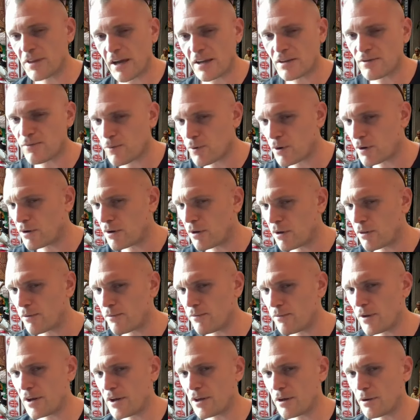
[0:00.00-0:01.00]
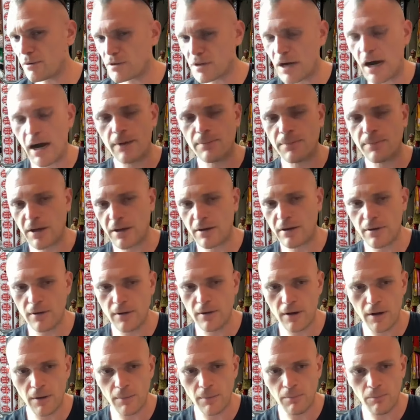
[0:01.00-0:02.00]
that's for another video topic.
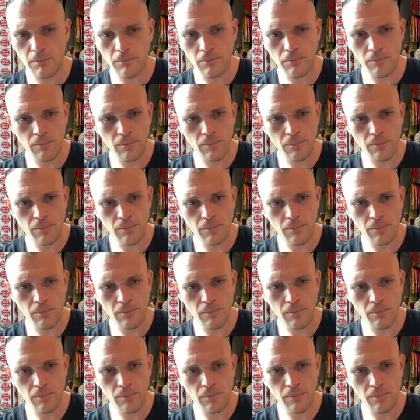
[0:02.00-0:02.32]
Um,